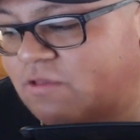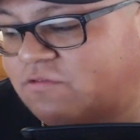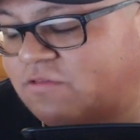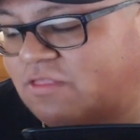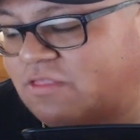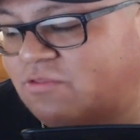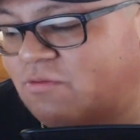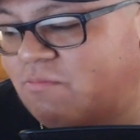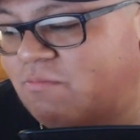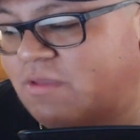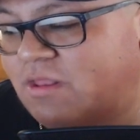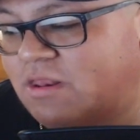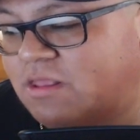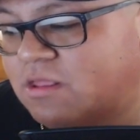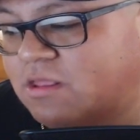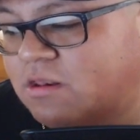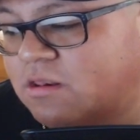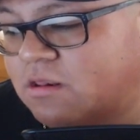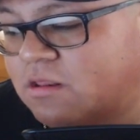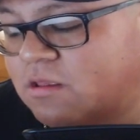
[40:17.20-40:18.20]

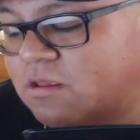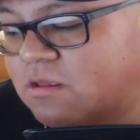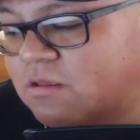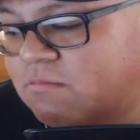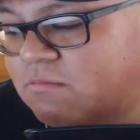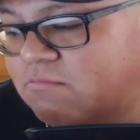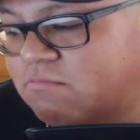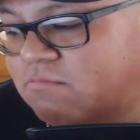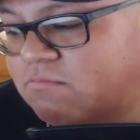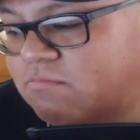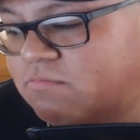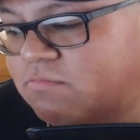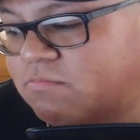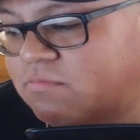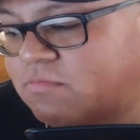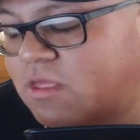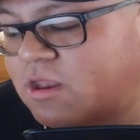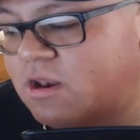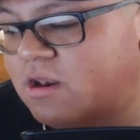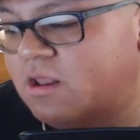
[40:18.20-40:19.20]
Dominion.
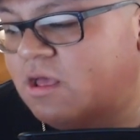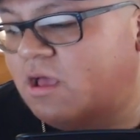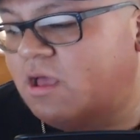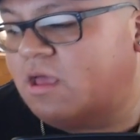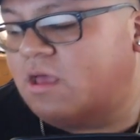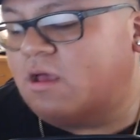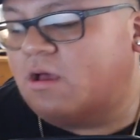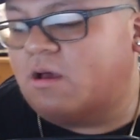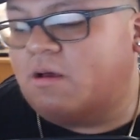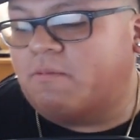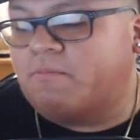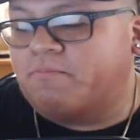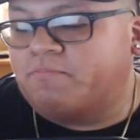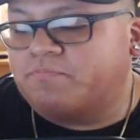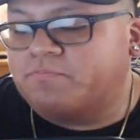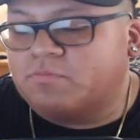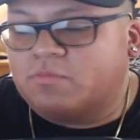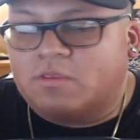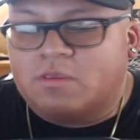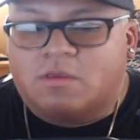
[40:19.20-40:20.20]
No.
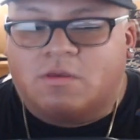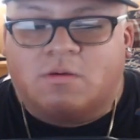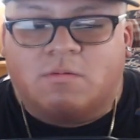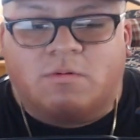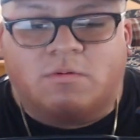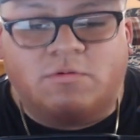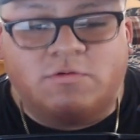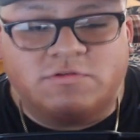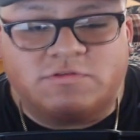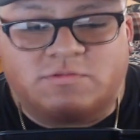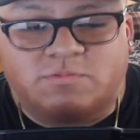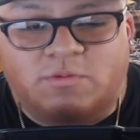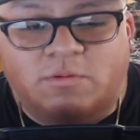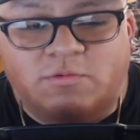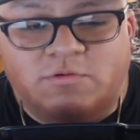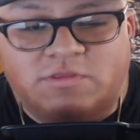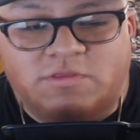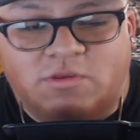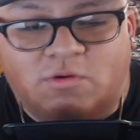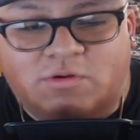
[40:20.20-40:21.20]
What
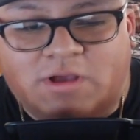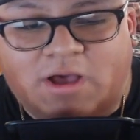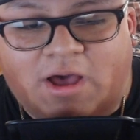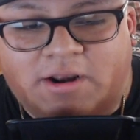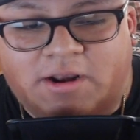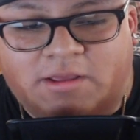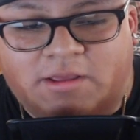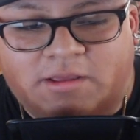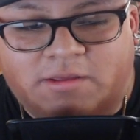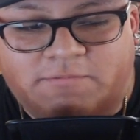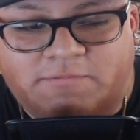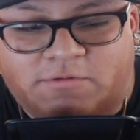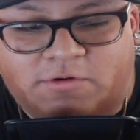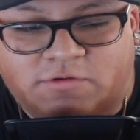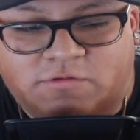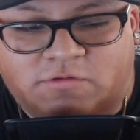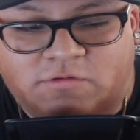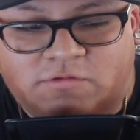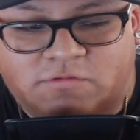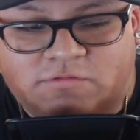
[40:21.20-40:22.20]
was the Okada
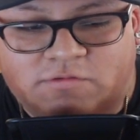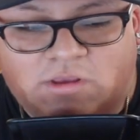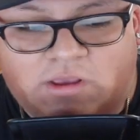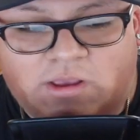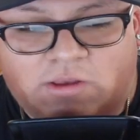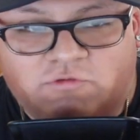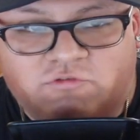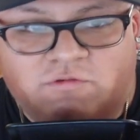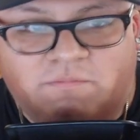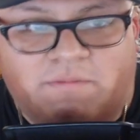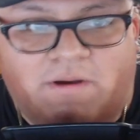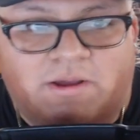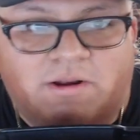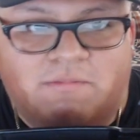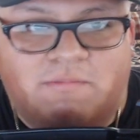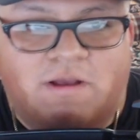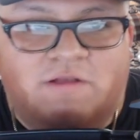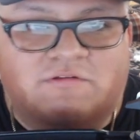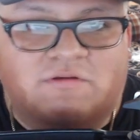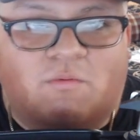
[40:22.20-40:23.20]
versus Shibata
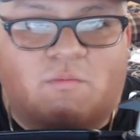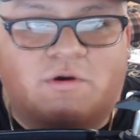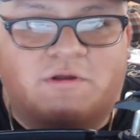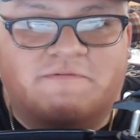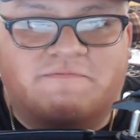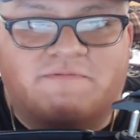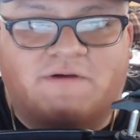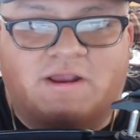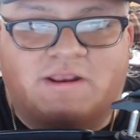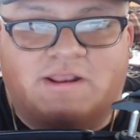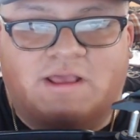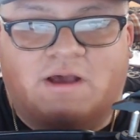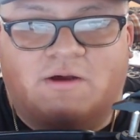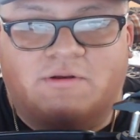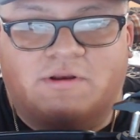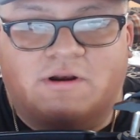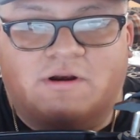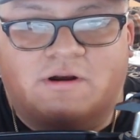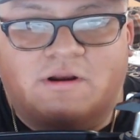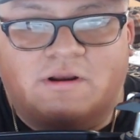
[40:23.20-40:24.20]
match? I want to find out
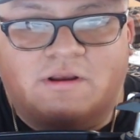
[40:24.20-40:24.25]
here.